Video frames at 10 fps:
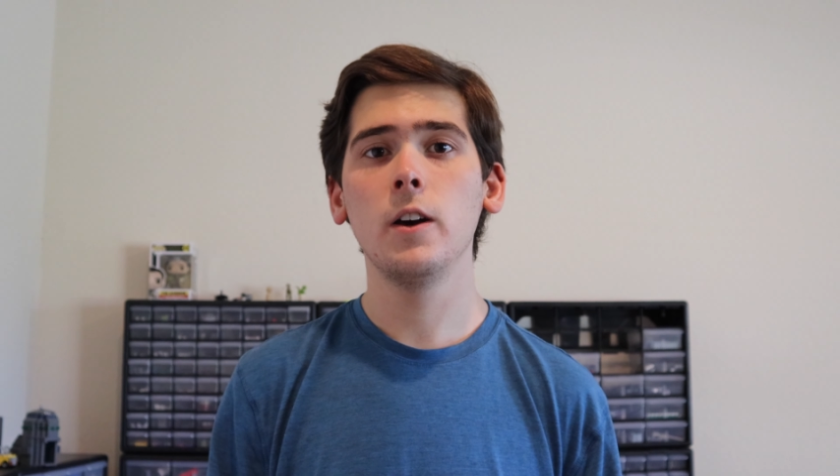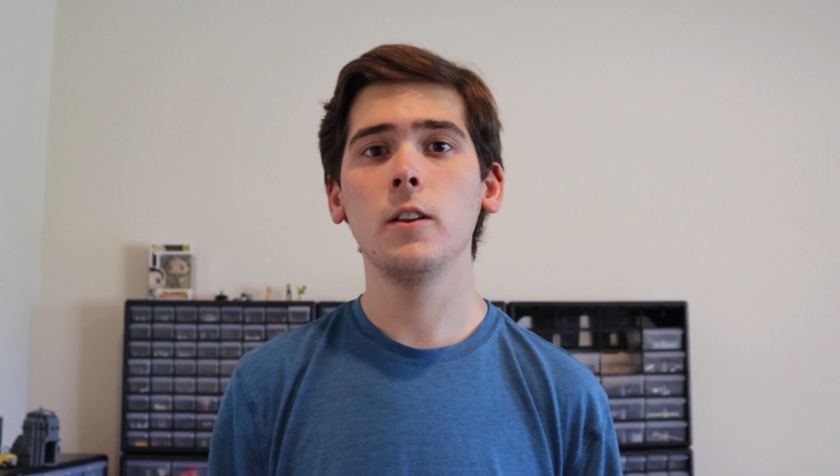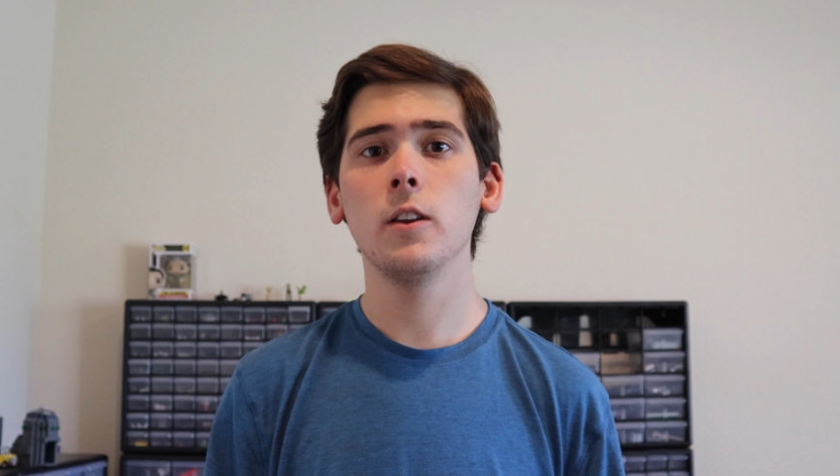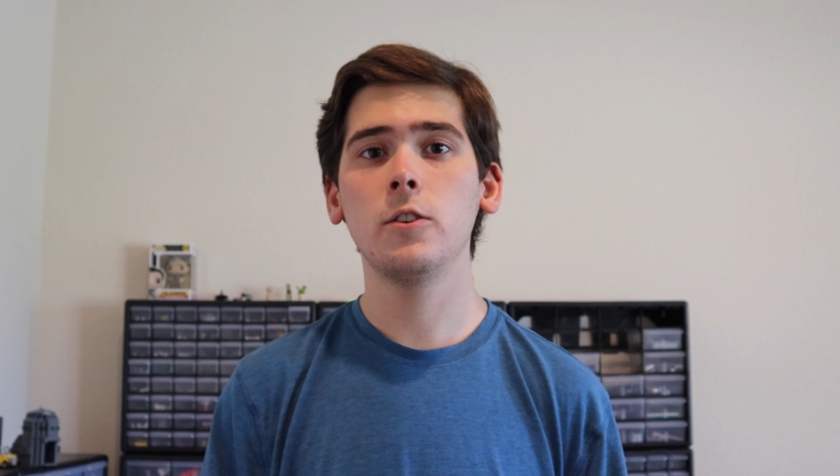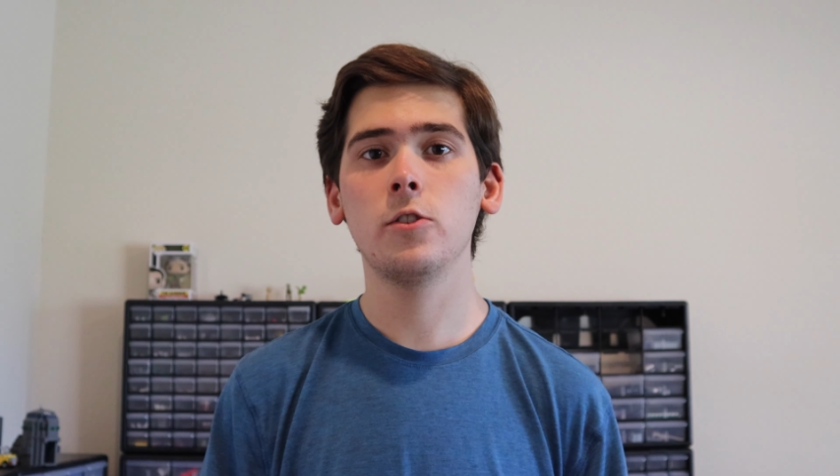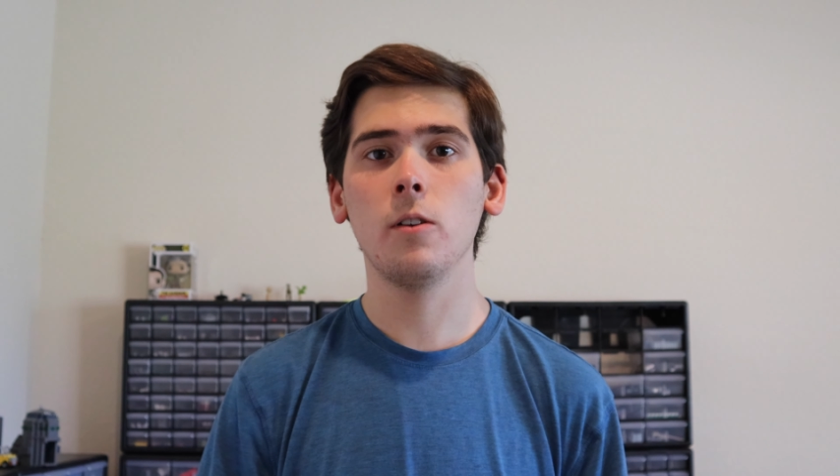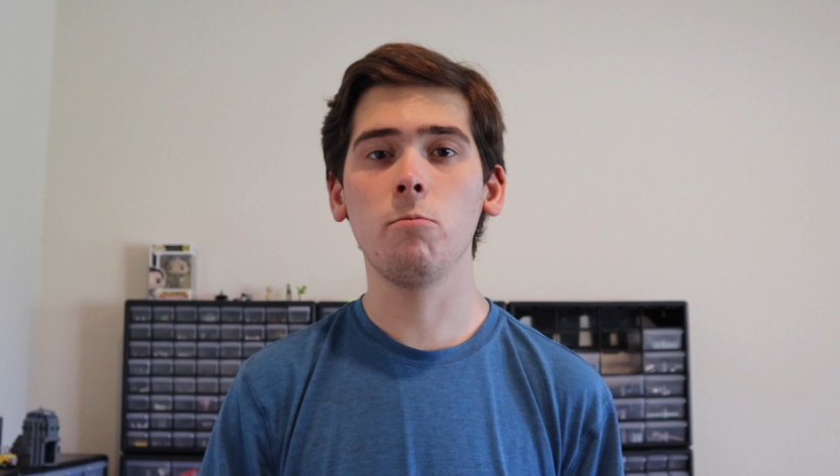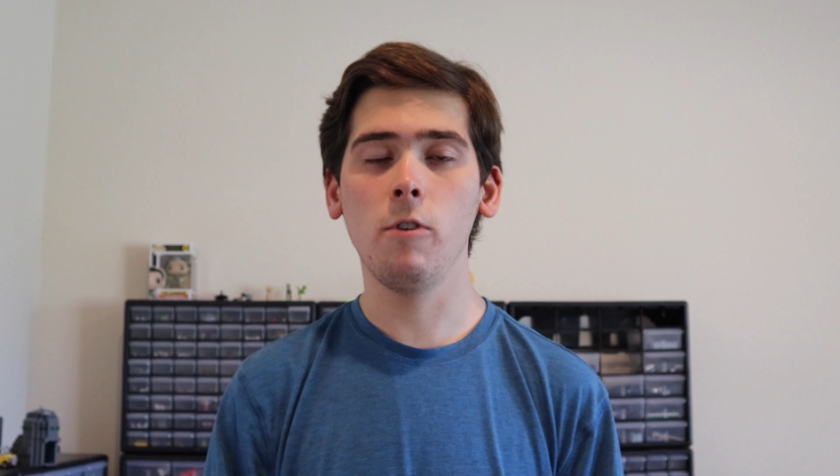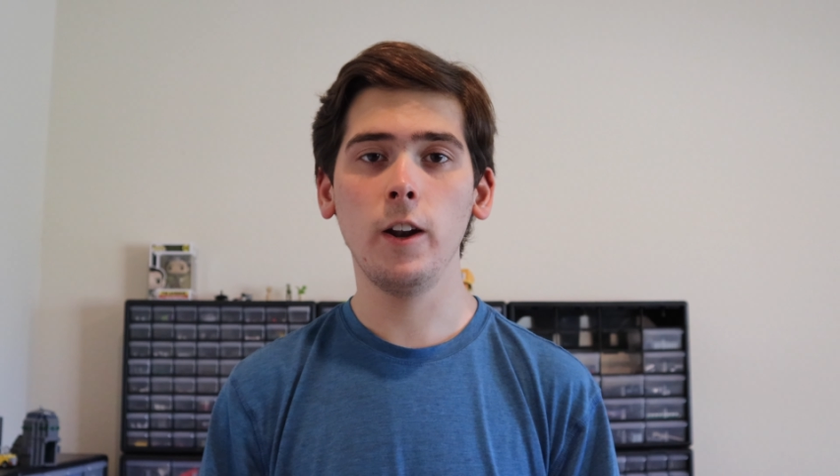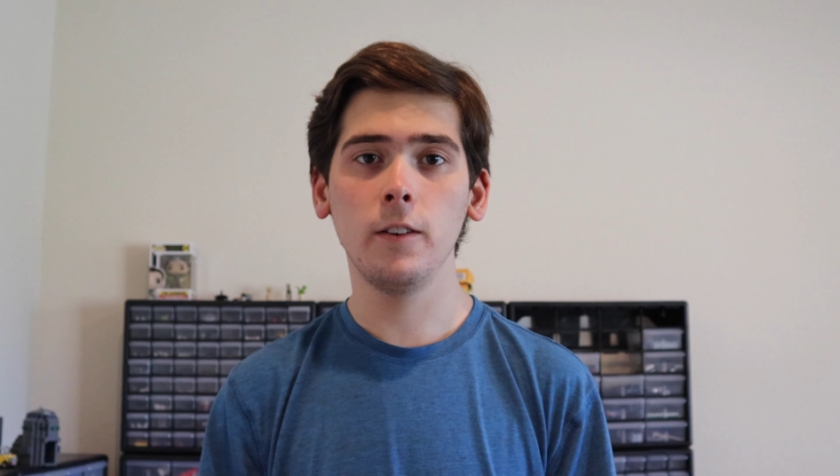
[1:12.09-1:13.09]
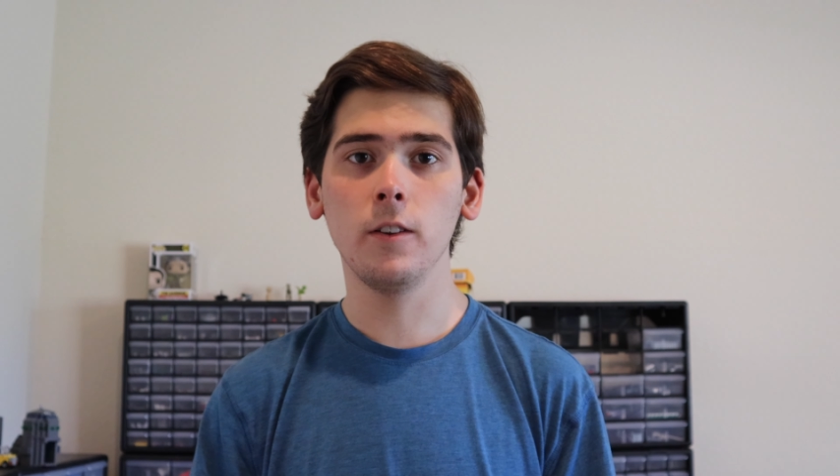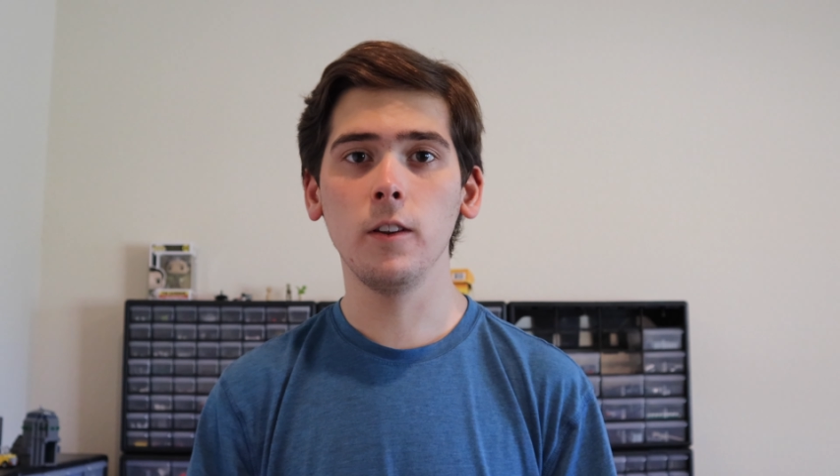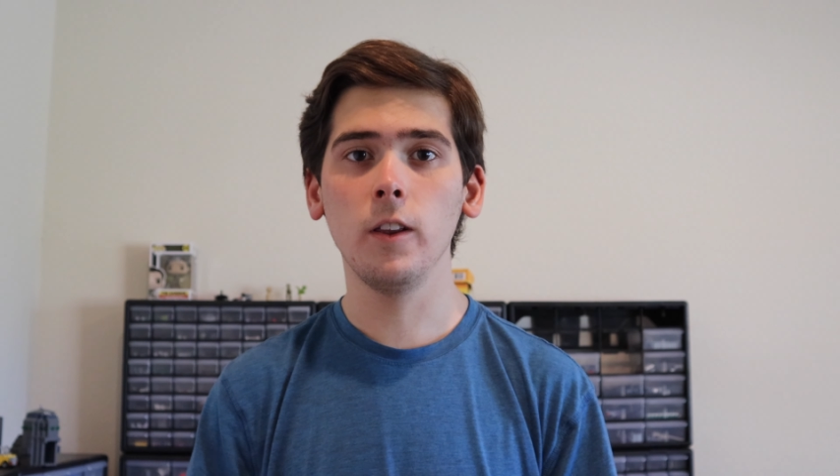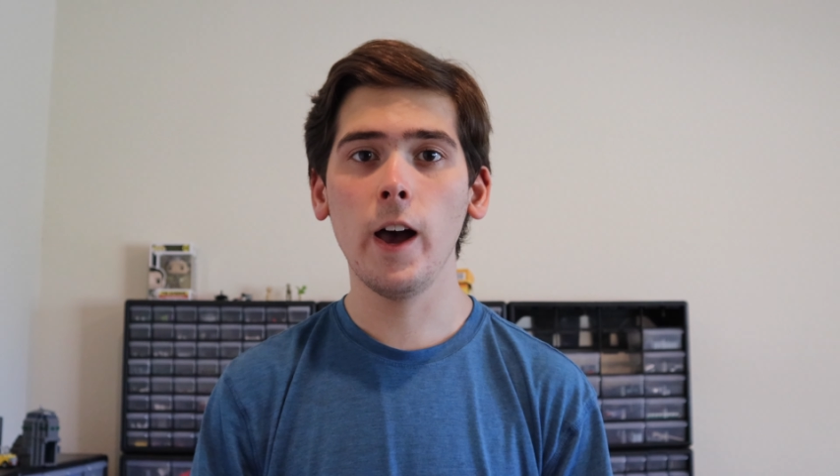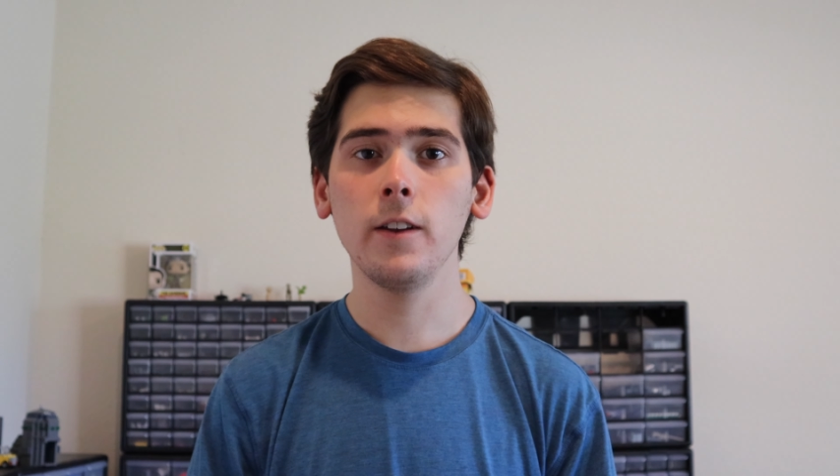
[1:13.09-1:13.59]
let's jump right into
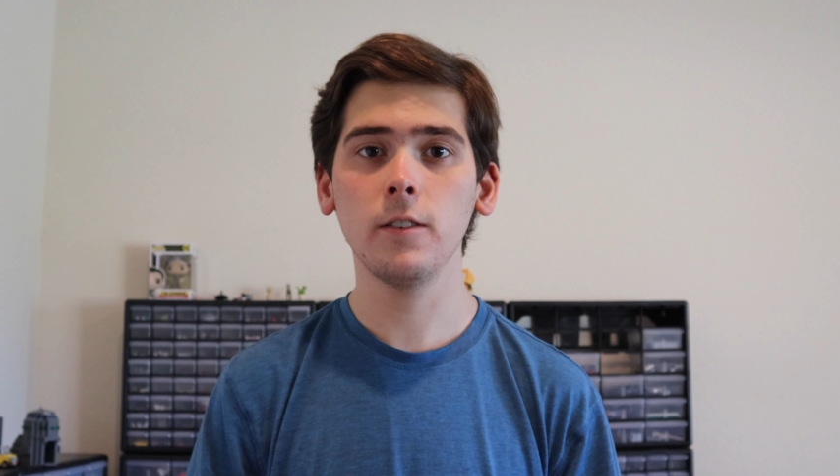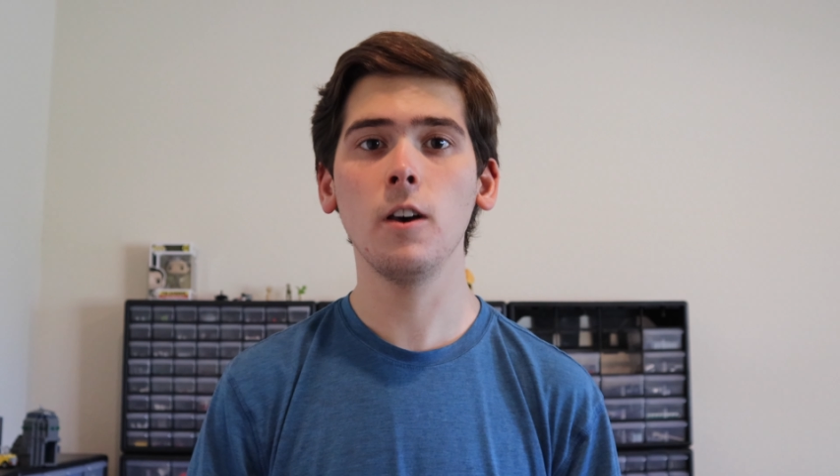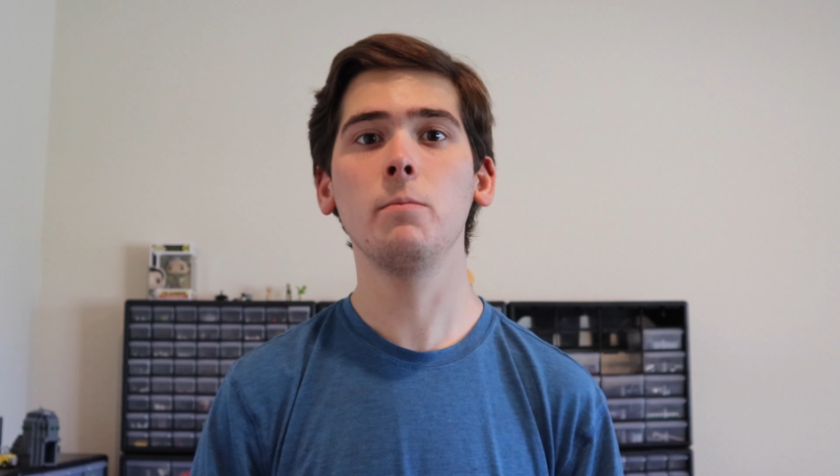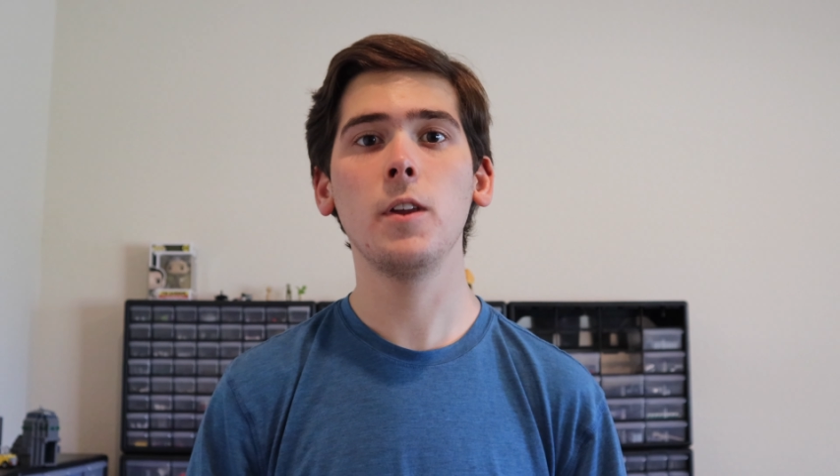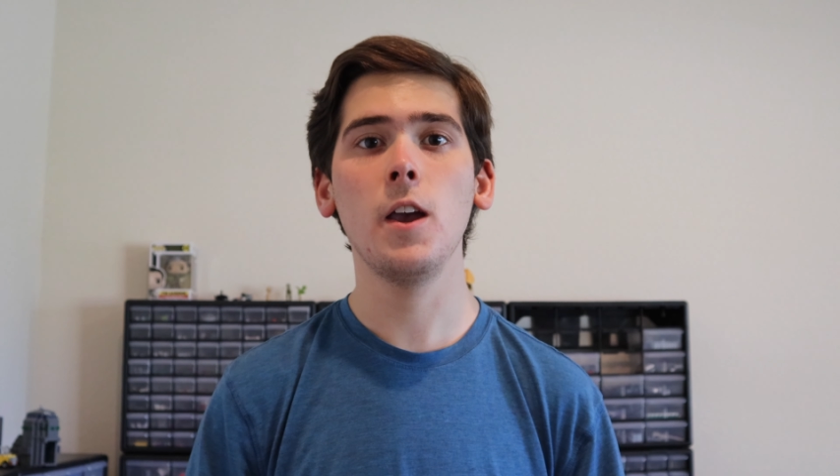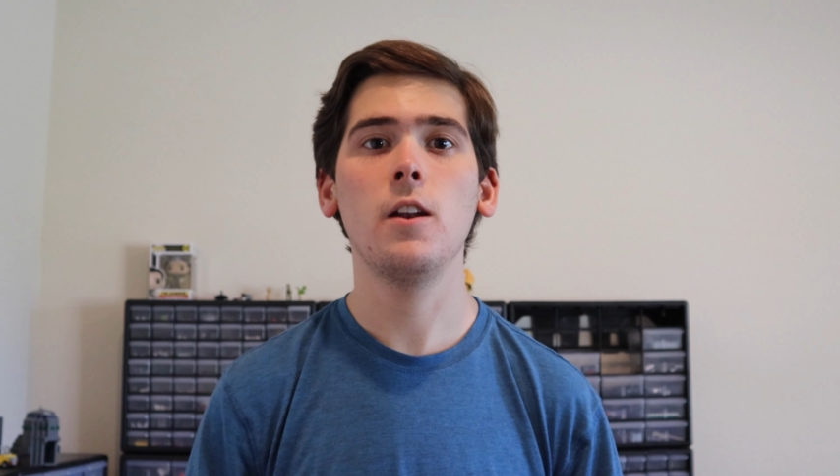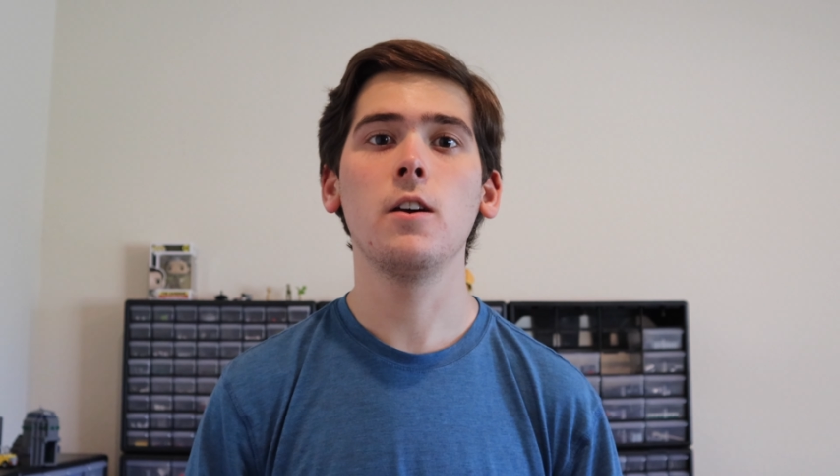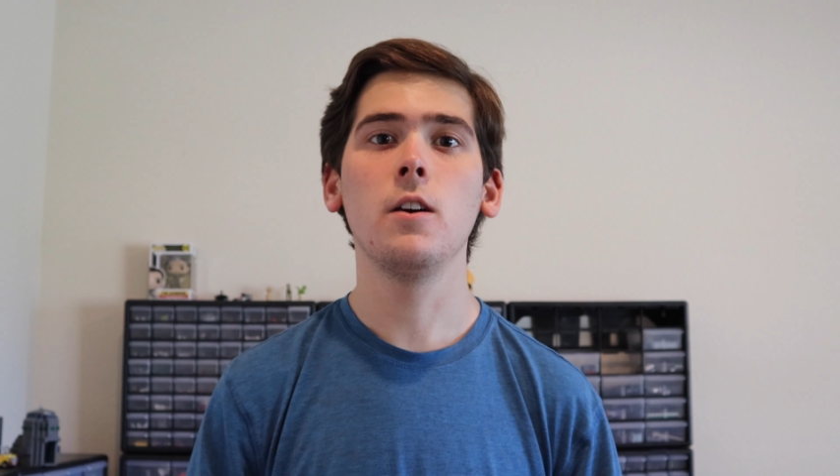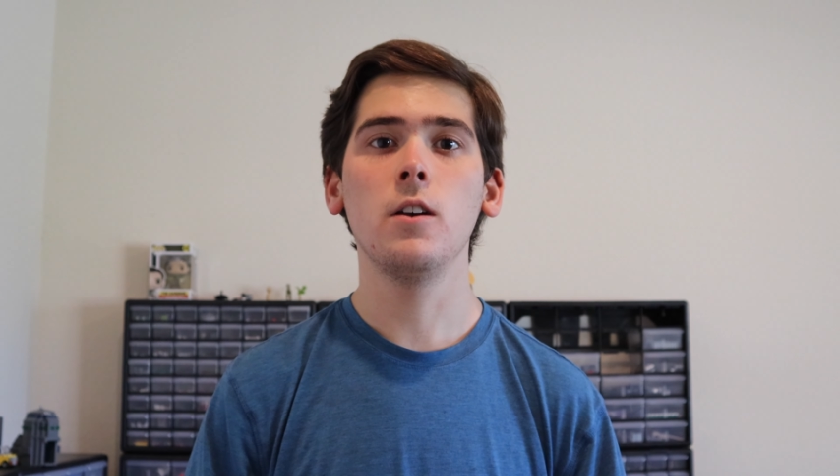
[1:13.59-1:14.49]
the last update,